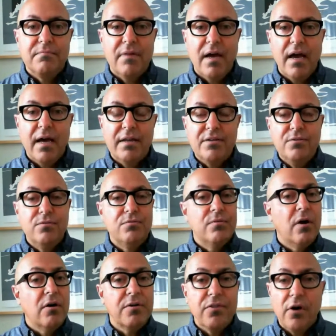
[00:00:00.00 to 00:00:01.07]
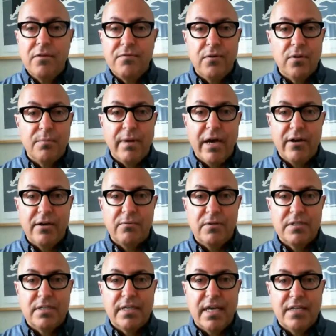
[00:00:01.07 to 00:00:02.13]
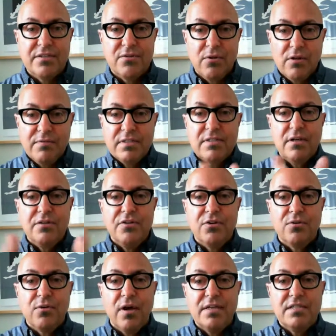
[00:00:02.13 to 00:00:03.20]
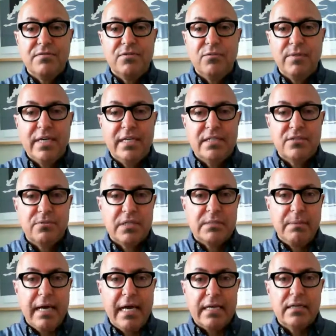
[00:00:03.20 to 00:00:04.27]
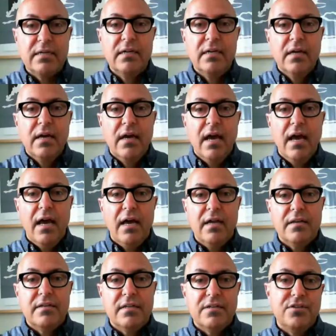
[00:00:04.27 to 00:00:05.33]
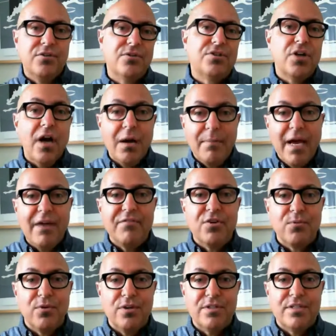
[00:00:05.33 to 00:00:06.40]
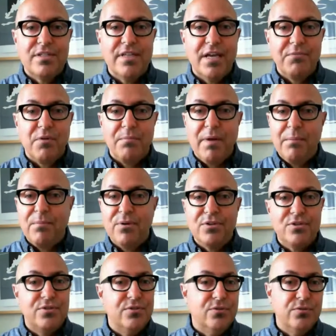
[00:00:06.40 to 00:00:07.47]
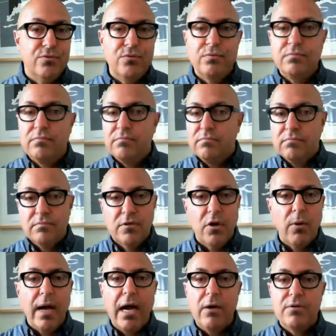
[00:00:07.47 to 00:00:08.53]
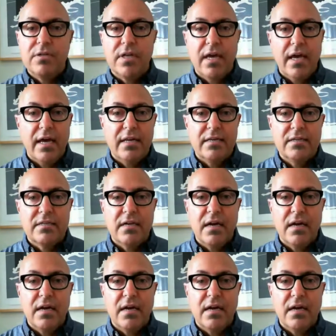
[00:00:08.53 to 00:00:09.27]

you are thoughtful about it once again. So all of a sudden, your horizon view begins to expand, and it's your job afterwards to then remember to go out and